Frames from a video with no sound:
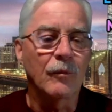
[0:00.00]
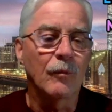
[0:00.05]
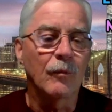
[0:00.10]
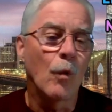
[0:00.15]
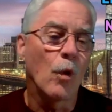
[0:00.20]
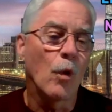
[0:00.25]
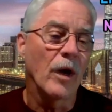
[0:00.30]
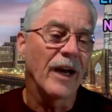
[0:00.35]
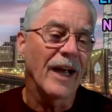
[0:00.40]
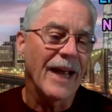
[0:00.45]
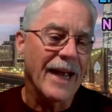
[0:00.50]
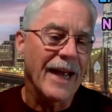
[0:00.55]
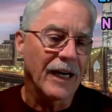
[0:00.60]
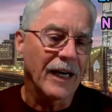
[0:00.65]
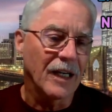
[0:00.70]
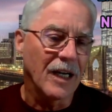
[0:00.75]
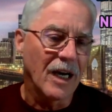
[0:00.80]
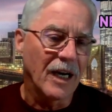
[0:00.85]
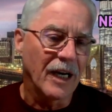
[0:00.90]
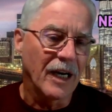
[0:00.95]
more to
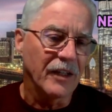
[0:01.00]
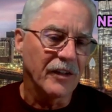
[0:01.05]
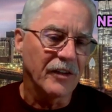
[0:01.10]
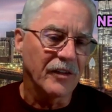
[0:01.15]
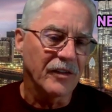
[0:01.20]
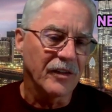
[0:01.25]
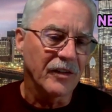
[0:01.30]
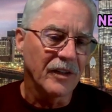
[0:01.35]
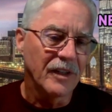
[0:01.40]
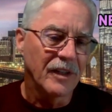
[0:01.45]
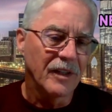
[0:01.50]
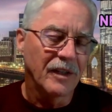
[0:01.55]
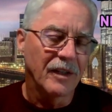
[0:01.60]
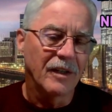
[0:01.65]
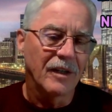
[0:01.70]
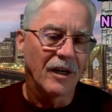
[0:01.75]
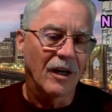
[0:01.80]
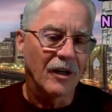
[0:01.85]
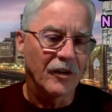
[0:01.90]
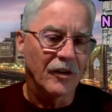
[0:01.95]
analyze
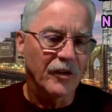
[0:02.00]
our